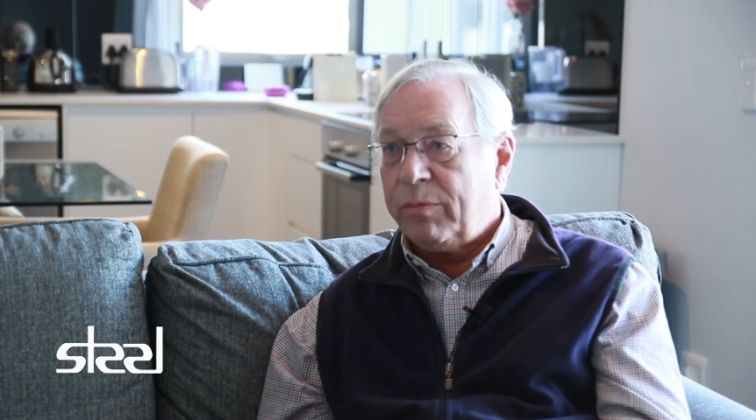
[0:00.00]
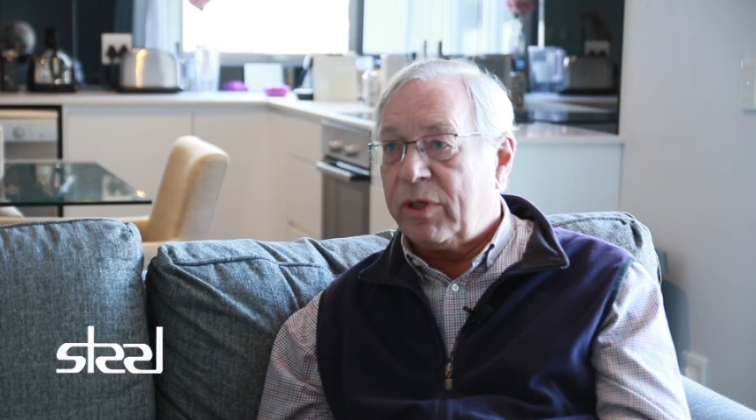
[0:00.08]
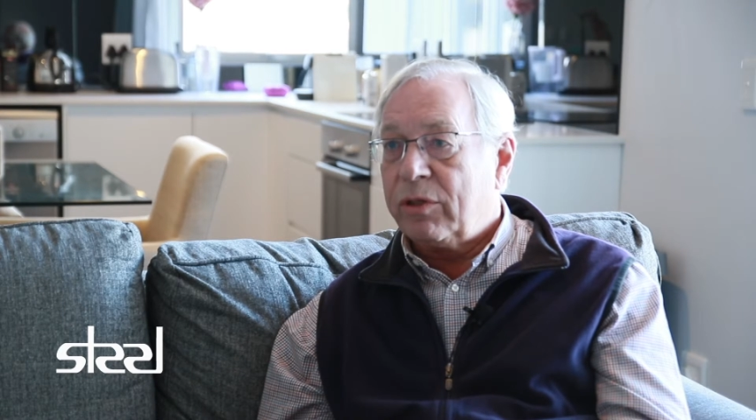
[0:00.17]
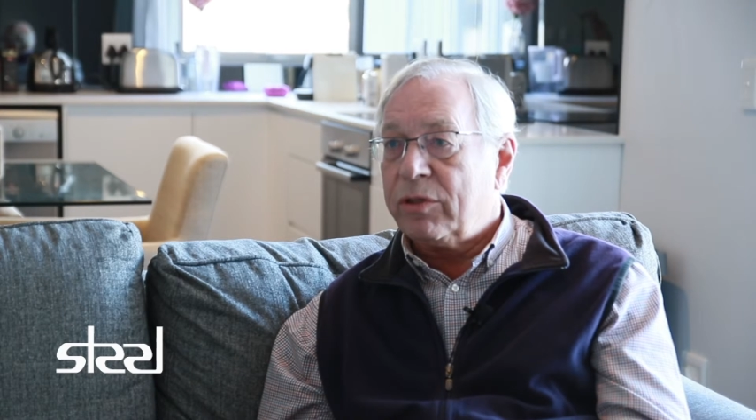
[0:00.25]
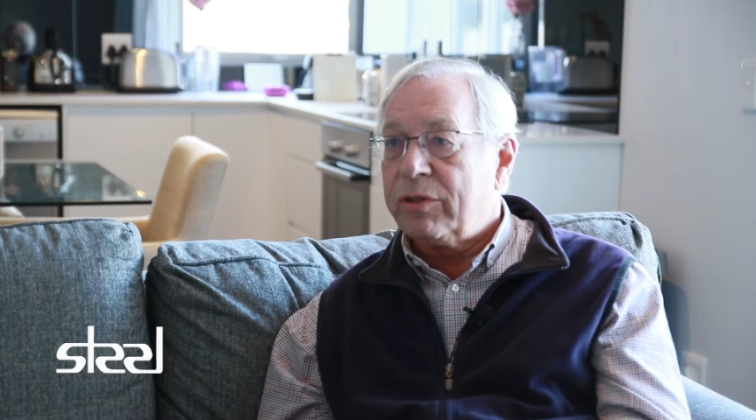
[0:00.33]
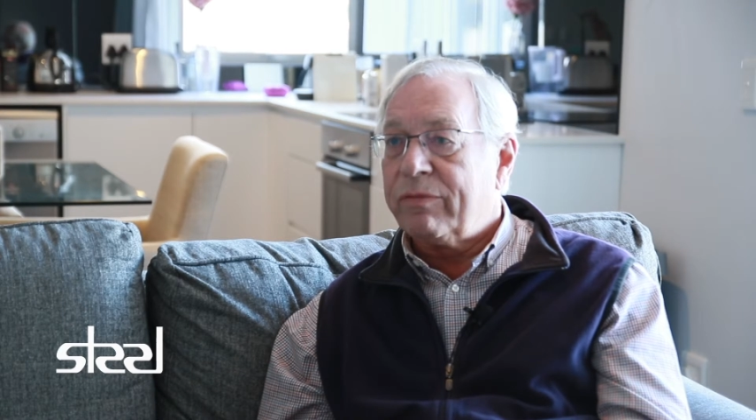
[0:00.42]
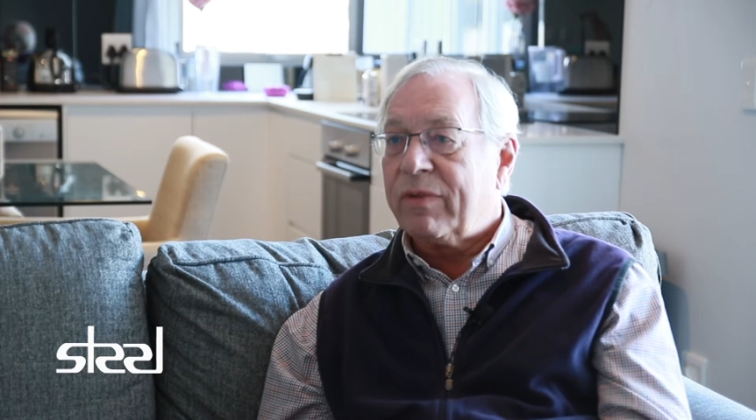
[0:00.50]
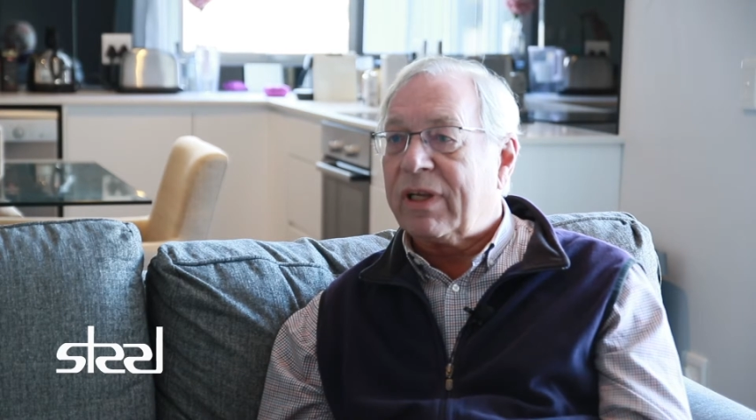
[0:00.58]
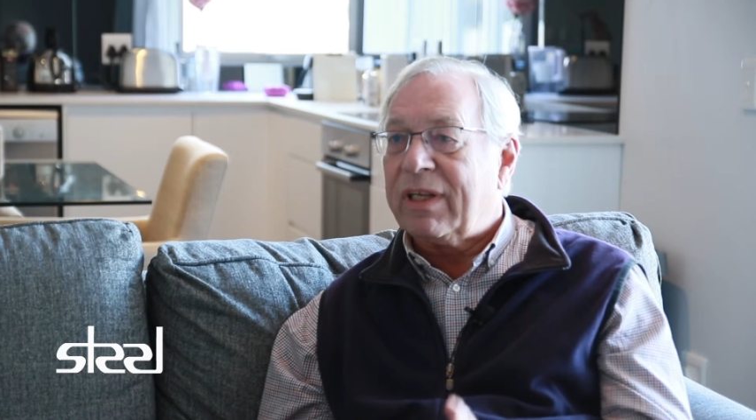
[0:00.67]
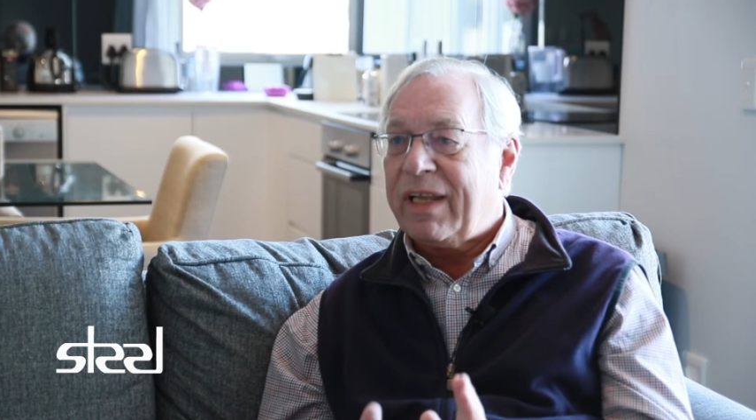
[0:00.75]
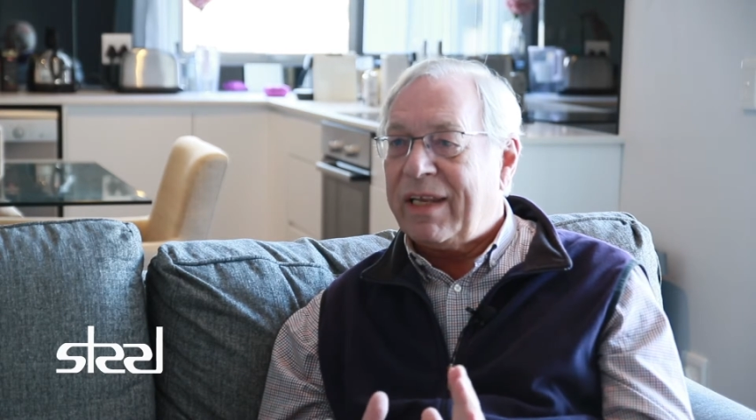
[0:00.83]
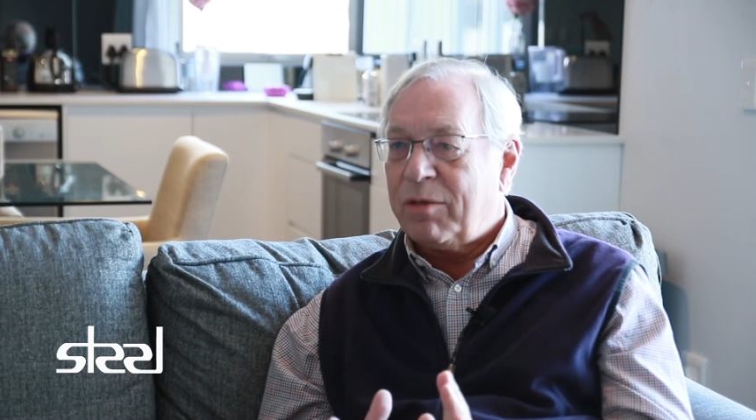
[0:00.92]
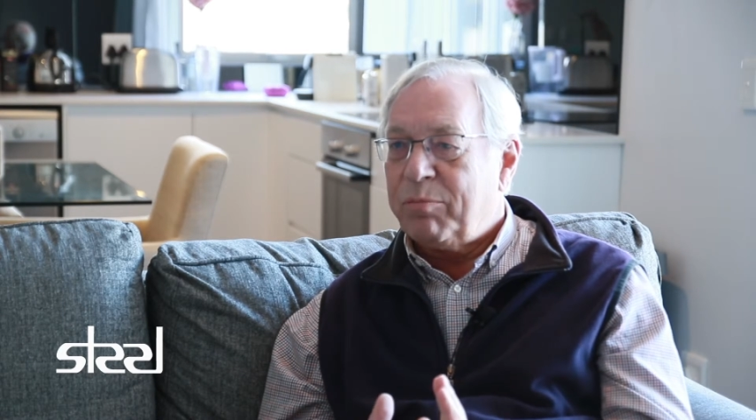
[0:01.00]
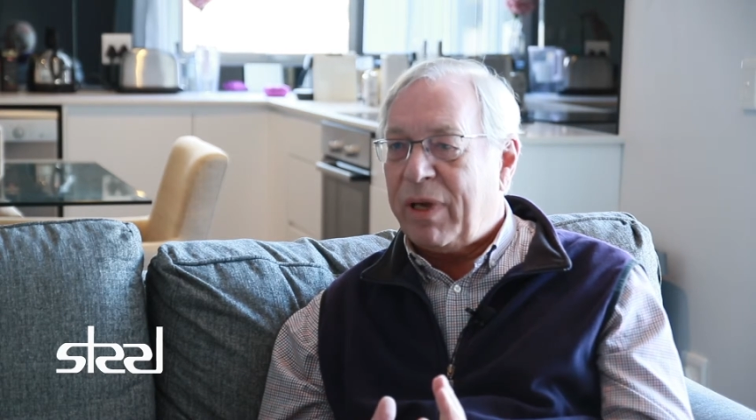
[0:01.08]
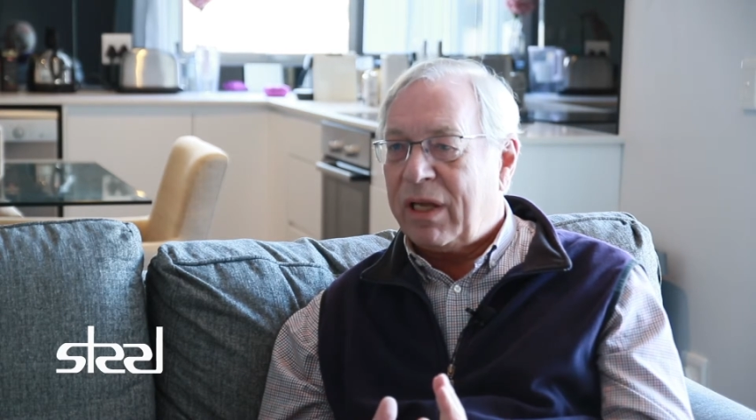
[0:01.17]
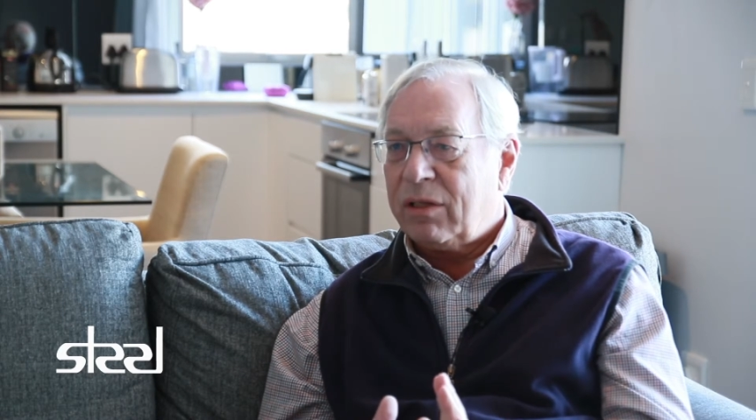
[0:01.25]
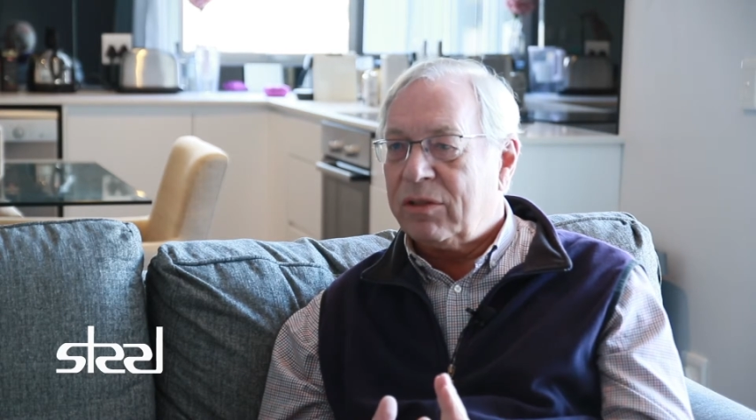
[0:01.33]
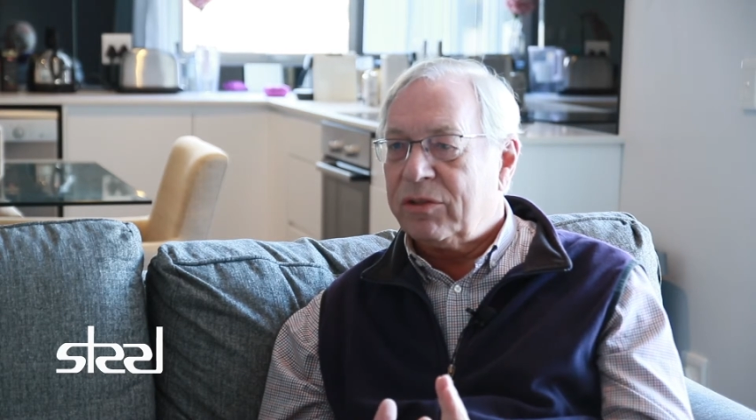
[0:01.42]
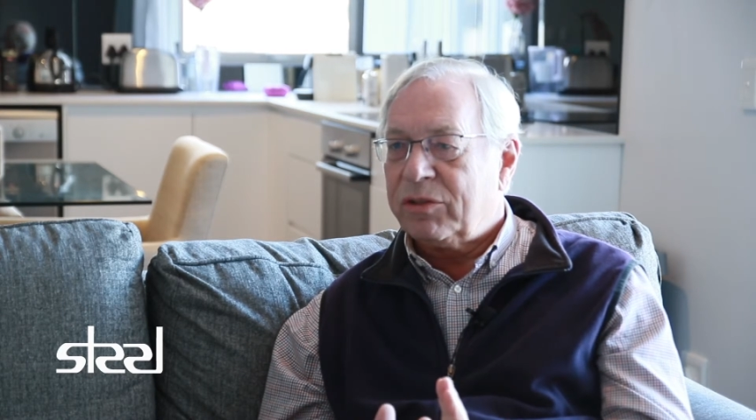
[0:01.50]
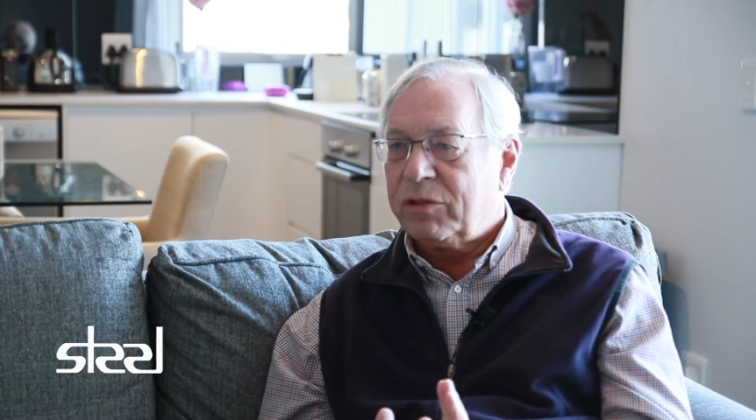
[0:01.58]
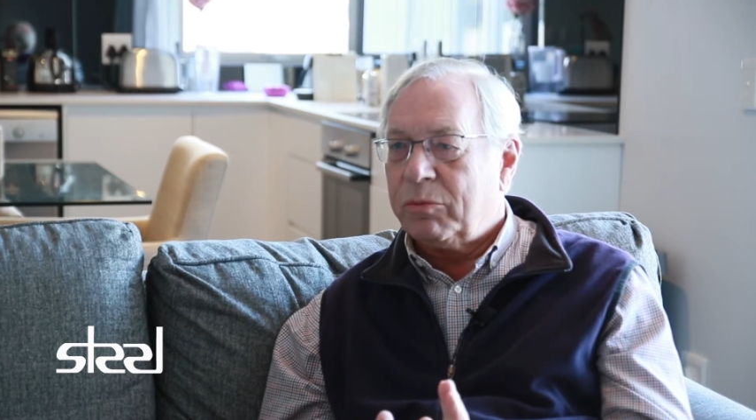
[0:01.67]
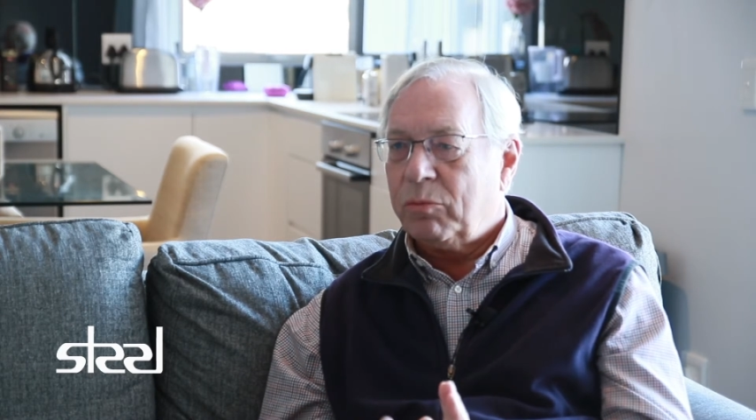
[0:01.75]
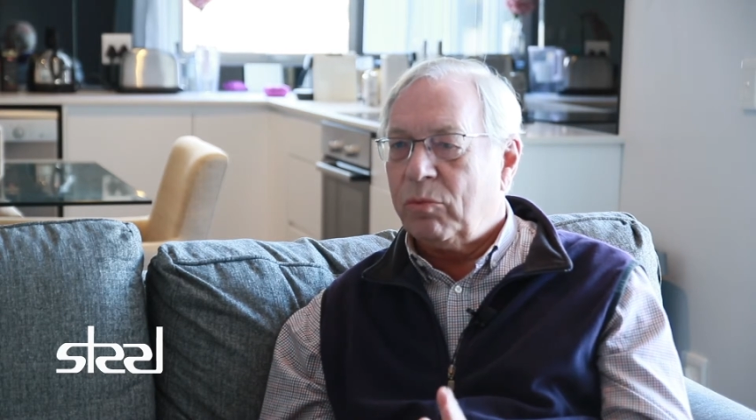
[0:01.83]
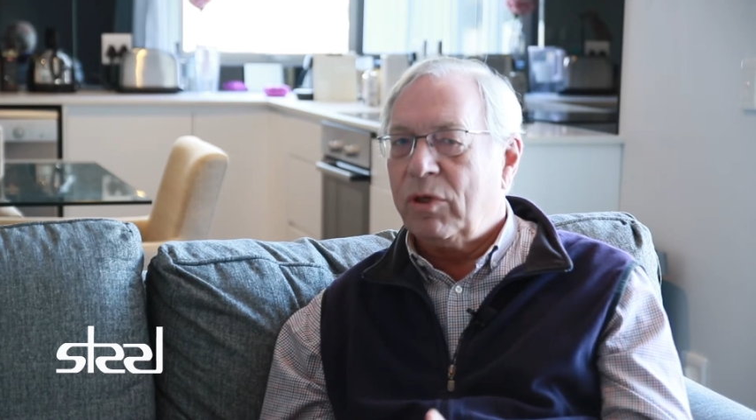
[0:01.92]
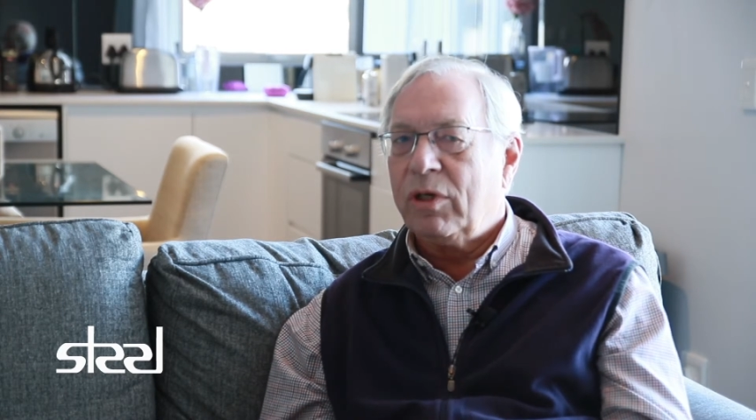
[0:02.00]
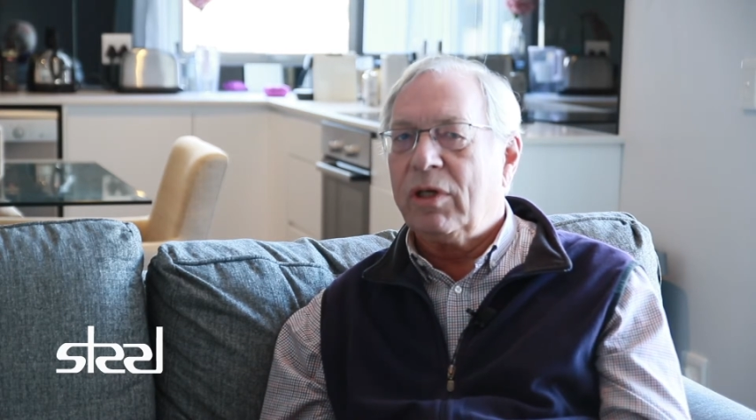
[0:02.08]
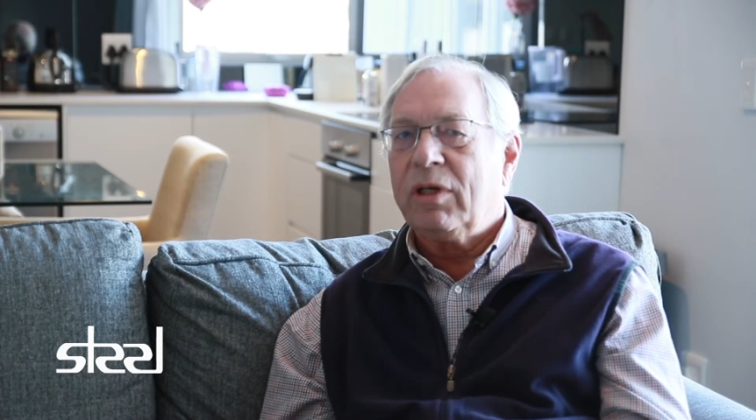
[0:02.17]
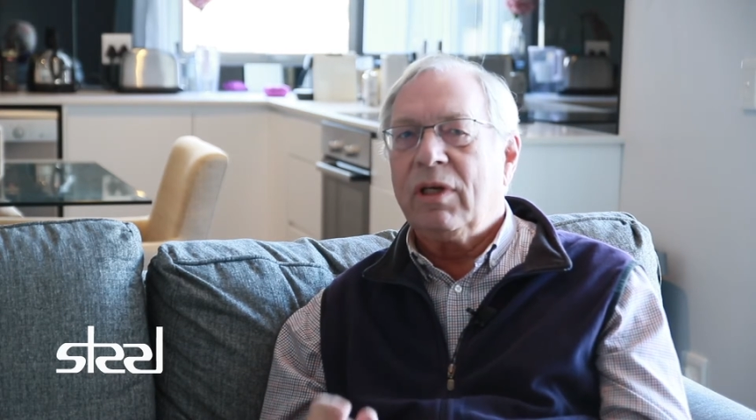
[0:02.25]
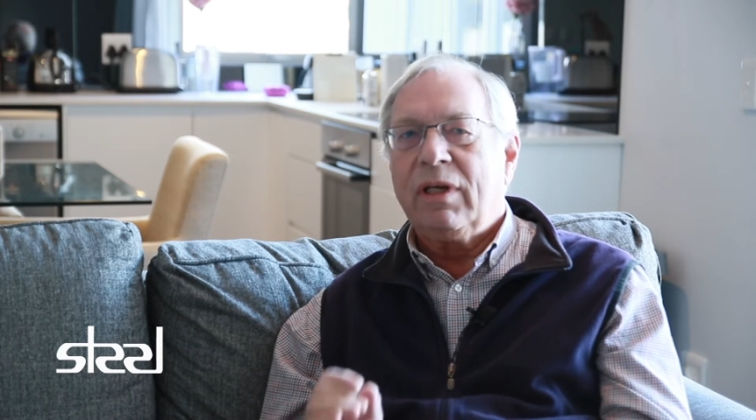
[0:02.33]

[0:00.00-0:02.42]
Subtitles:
because of the cladding panels were